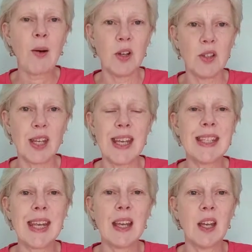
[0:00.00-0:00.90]
of hours?
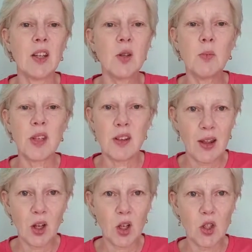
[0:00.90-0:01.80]
Is it
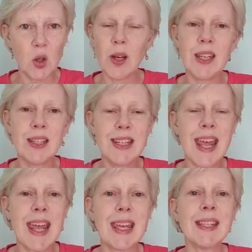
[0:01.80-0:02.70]
something that they could do in a
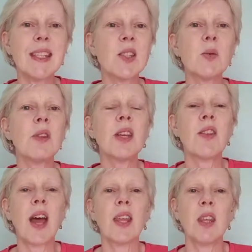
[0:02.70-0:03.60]
day? Is it
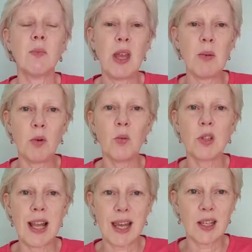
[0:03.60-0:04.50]
something that
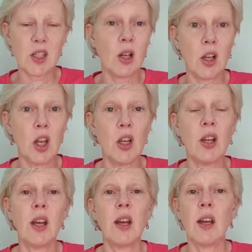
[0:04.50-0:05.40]
people would like to
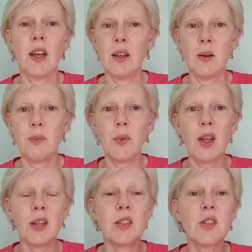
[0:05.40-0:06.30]
learn
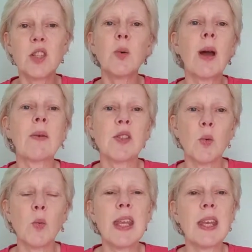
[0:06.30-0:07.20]
2
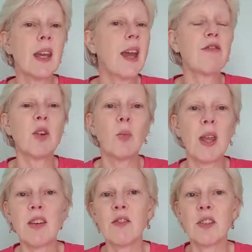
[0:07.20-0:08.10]
hours a week every
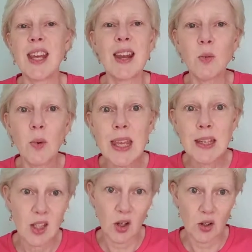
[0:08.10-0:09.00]
week for 10
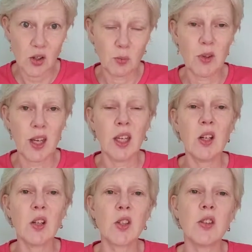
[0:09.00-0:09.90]
weeks or something?
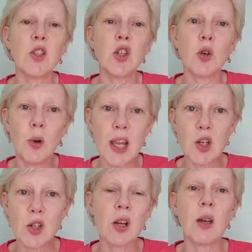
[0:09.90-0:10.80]
You know, so the
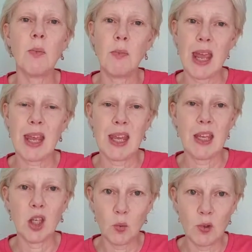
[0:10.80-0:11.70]
duration can
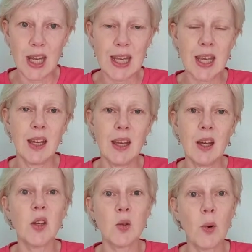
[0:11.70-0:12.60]
make it unique
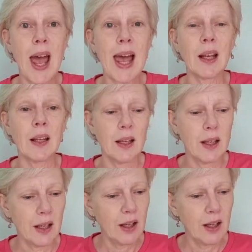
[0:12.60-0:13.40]
as well.